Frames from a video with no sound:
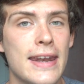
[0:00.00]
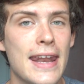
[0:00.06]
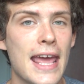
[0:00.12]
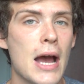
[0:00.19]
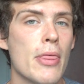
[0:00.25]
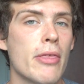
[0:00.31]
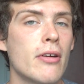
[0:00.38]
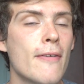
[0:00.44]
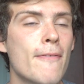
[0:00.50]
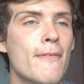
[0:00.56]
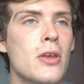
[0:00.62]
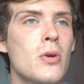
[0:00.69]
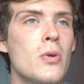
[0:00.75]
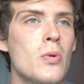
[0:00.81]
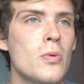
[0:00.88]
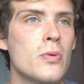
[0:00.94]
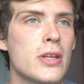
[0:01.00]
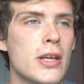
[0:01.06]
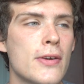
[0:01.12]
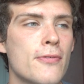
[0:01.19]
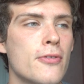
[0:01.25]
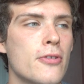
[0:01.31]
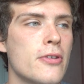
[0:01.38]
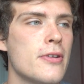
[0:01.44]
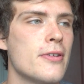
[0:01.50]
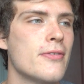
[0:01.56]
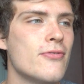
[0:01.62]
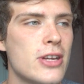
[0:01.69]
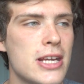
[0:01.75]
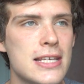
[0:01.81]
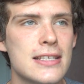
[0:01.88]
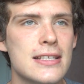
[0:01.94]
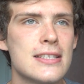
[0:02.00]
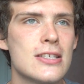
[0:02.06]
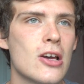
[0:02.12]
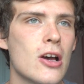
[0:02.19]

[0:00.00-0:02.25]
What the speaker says: Now, there are a few different reasons